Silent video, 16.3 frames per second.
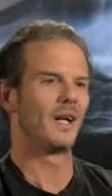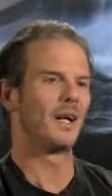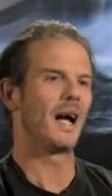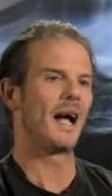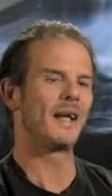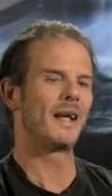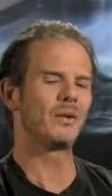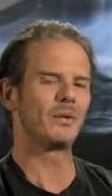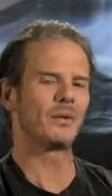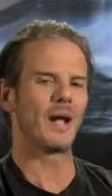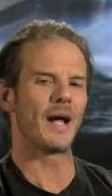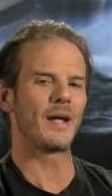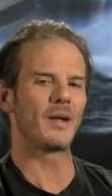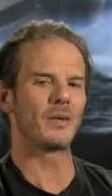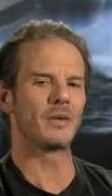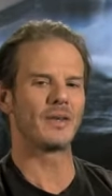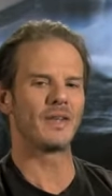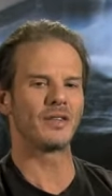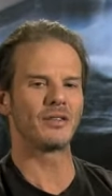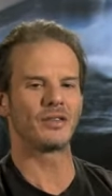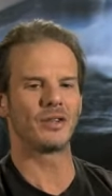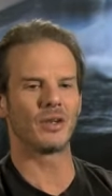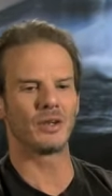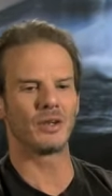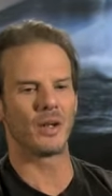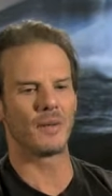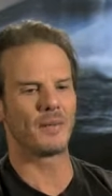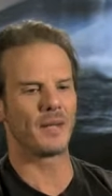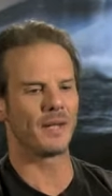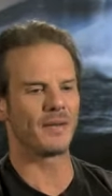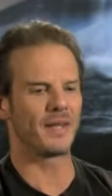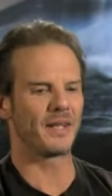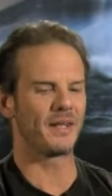Yeah, I don't think so. You know, I
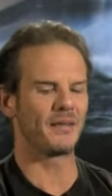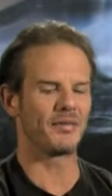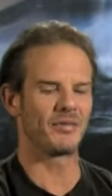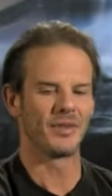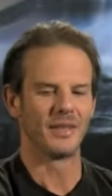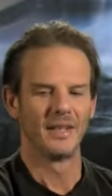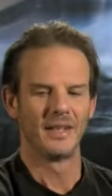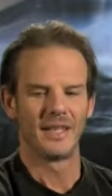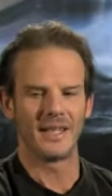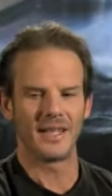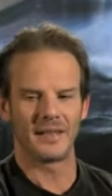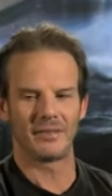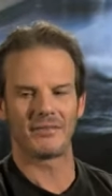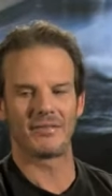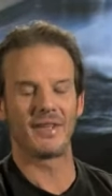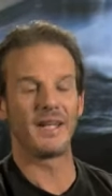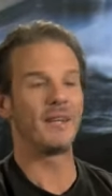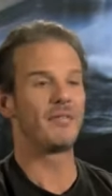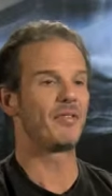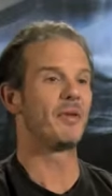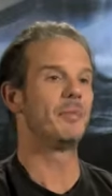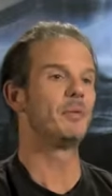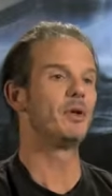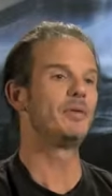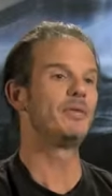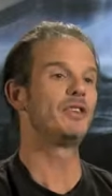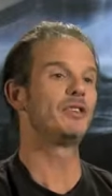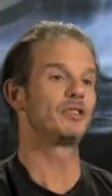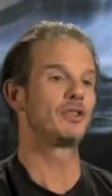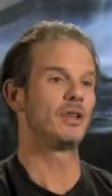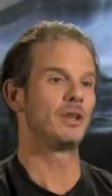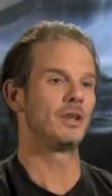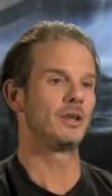mean, I think if the movie's
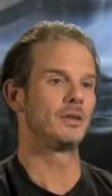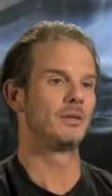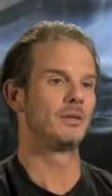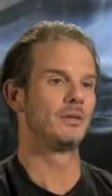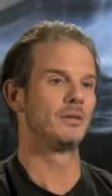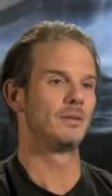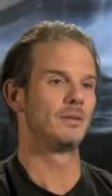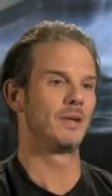good